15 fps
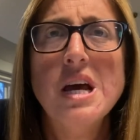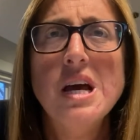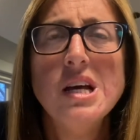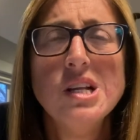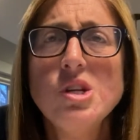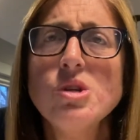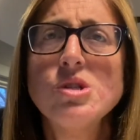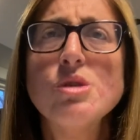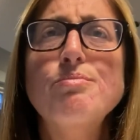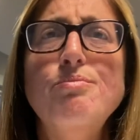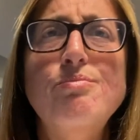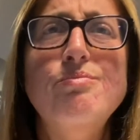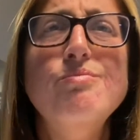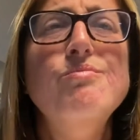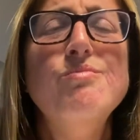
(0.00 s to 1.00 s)
It used to
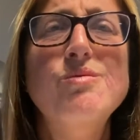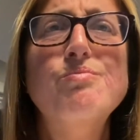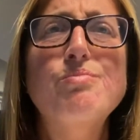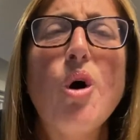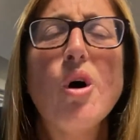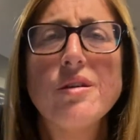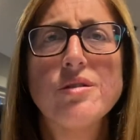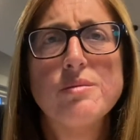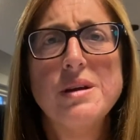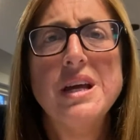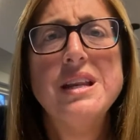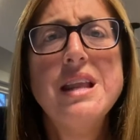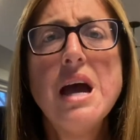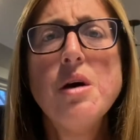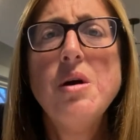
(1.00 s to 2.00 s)
bother me.
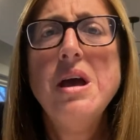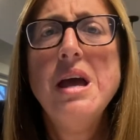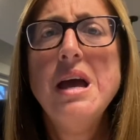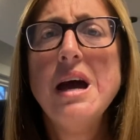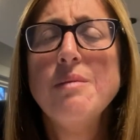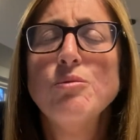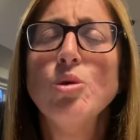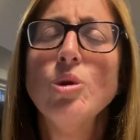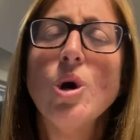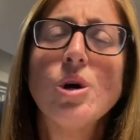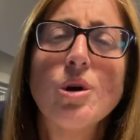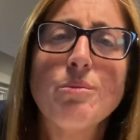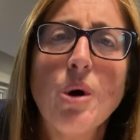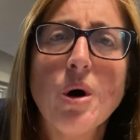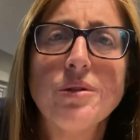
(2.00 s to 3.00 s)
And now I'm no
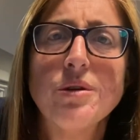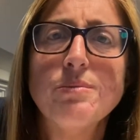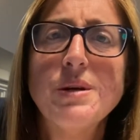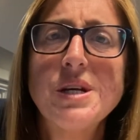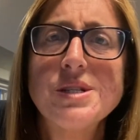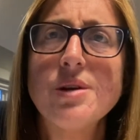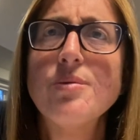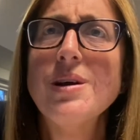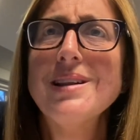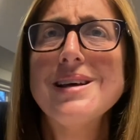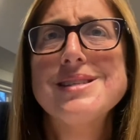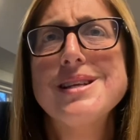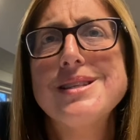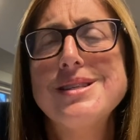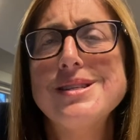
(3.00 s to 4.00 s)
longer bothered because I
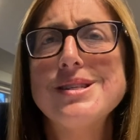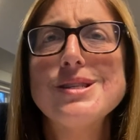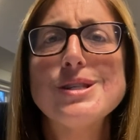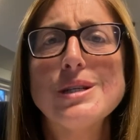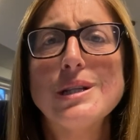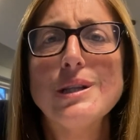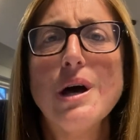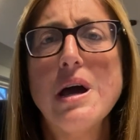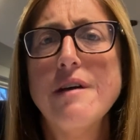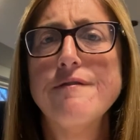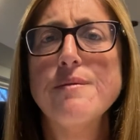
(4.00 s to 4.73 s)
realize that this is life.